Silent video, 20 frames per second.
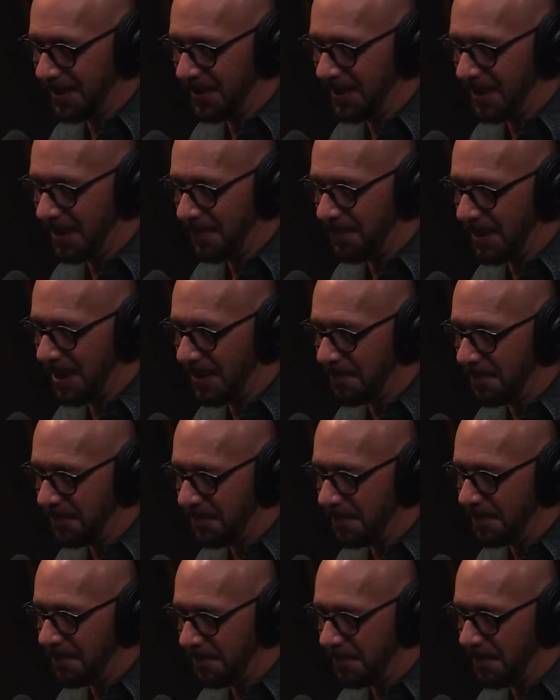Uh, but I'm,
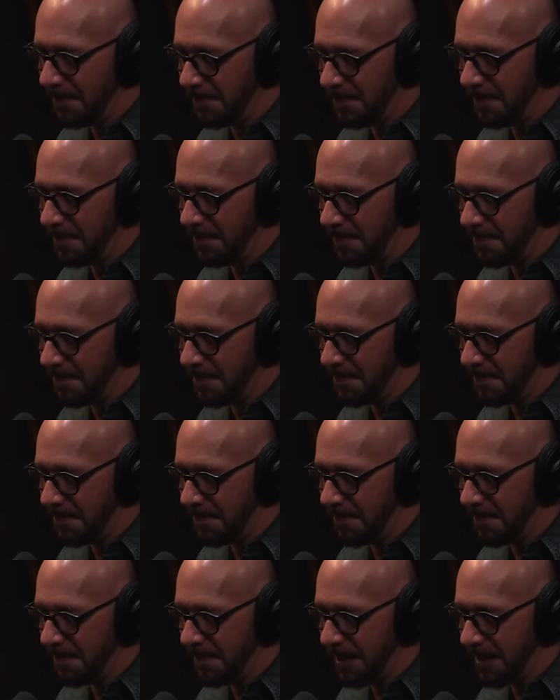
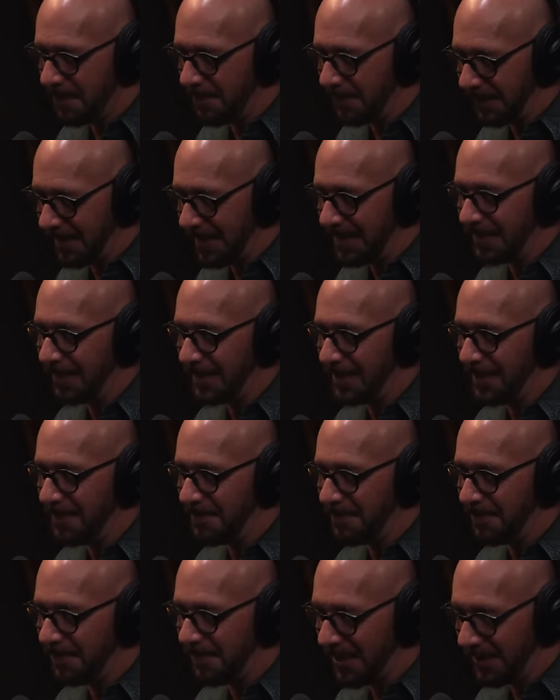I'm lately
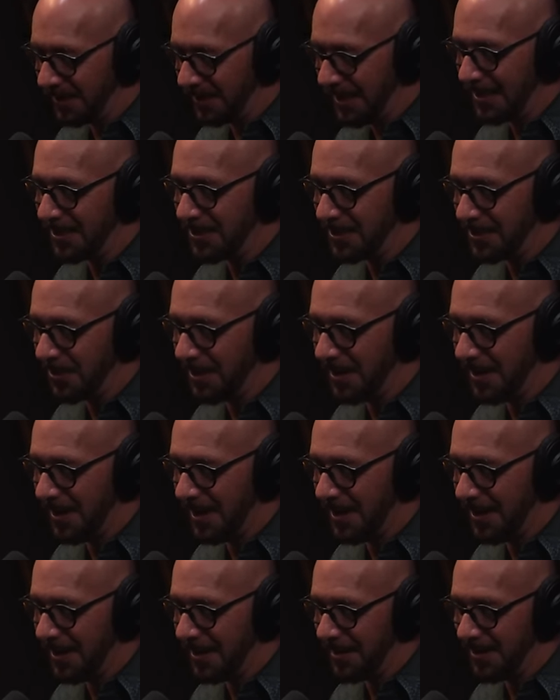my latest thought on
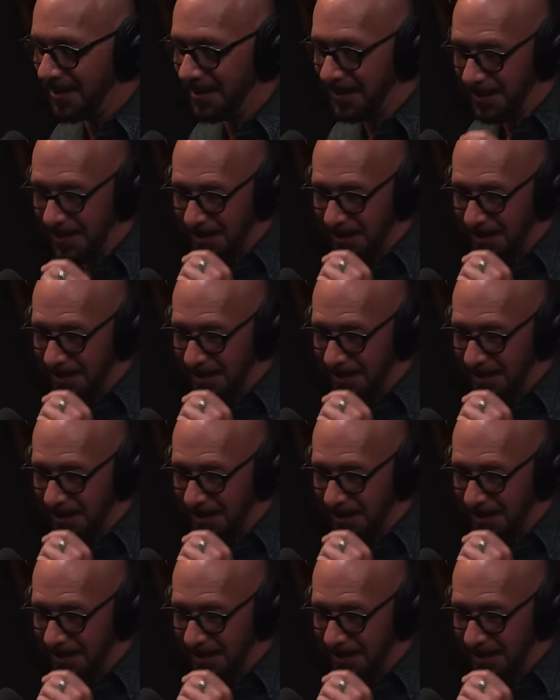AI